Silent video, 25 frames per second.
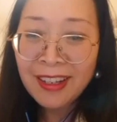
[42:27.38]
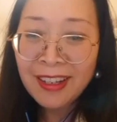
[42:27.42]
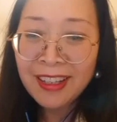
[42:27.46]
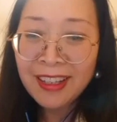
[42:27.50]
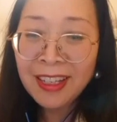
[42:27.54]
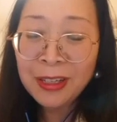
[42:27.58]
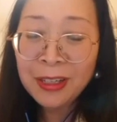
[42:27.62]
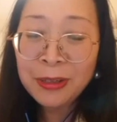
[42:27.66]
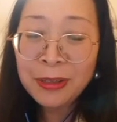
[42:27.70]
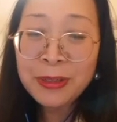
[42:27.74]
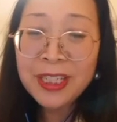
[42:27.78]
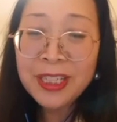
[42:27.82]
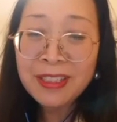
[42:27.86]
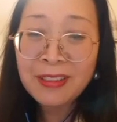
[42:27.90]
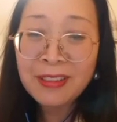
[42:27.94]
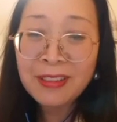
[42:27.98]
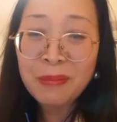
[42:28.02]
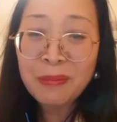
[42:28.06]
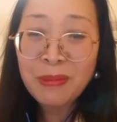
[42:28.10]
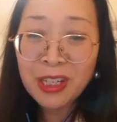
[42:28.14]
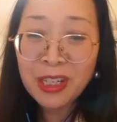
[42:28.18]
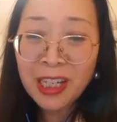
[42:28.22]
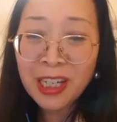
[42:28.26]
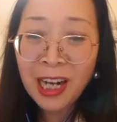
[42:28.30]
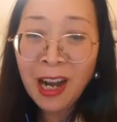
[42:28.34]
increases
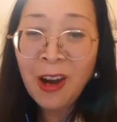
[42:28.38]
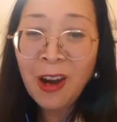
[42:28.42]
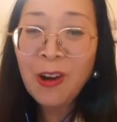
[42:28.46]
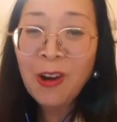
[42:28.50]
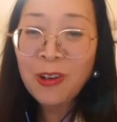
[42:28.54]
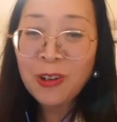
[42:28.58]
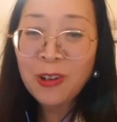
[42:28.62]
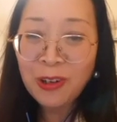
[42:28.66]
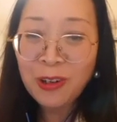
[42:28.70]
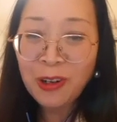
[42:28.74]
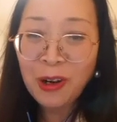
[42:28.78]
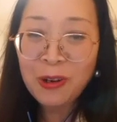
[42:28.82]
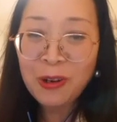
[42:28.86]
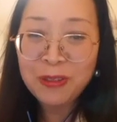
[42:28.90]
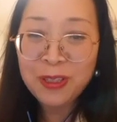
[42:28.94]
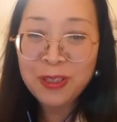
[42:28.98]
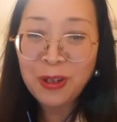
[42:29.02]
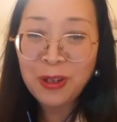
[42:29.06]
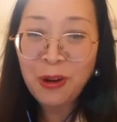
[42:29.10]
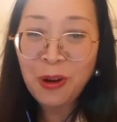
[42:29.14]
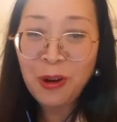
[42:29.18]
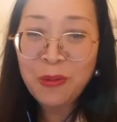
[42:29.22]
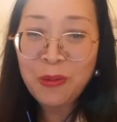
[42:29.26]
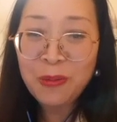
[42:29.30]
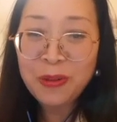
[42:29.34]
the morale of
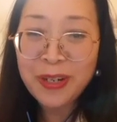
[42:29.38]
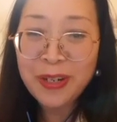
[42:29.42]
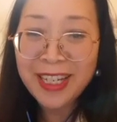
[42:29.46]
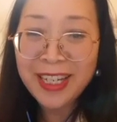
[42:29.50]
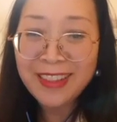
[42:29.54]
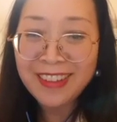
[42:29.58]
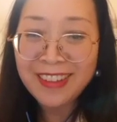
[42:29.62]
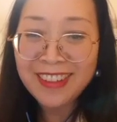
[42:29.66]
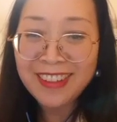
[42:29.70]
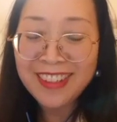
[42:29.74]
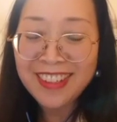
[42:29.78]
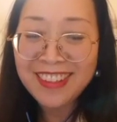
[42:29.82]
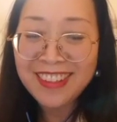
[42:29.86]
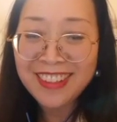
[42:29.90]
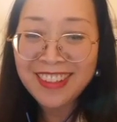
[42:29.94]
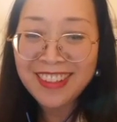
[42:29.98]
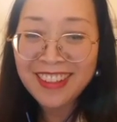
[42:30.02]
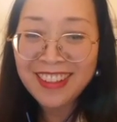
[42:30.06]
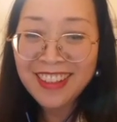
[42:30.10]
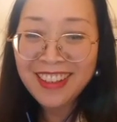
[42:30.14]
the operators.